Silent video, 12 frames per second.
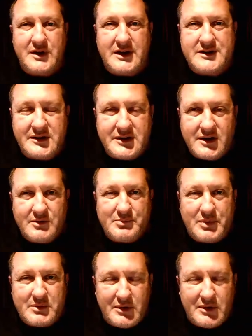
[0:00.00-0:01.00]
actually go and
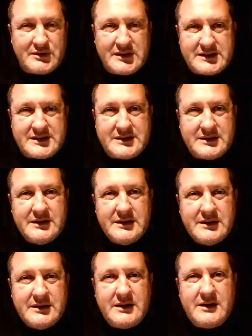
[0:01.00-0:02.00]
promote this,
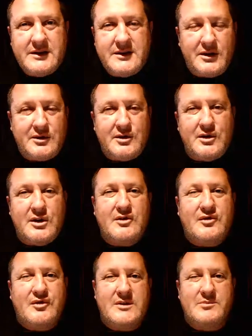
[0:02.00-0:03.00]
they are not our
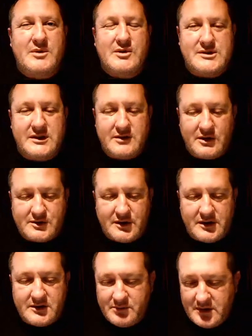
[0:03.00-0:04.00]
friend because they're not
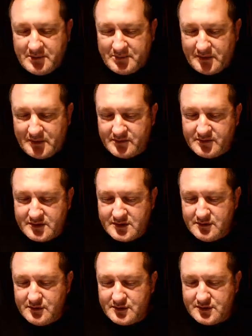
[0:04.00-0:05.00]
trying to be a part of the
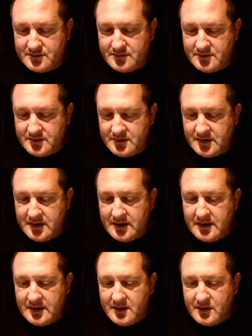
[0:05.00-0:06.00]
solution.
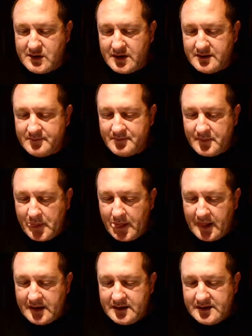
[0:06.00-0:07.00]
Okay.
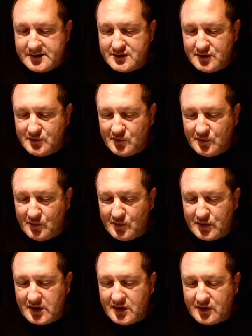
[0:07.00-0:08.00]
Yes, order
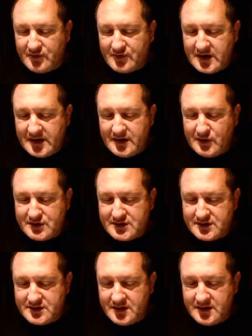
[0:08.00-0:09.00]
out of
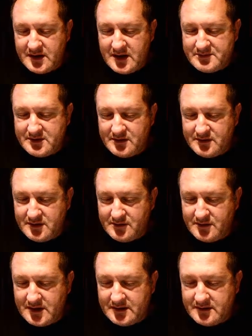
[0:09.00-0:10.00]
chaos. Absolutely
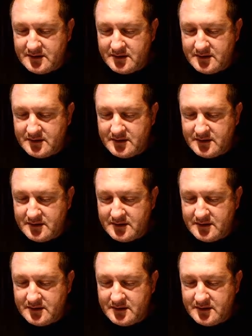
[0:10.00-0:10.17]
right.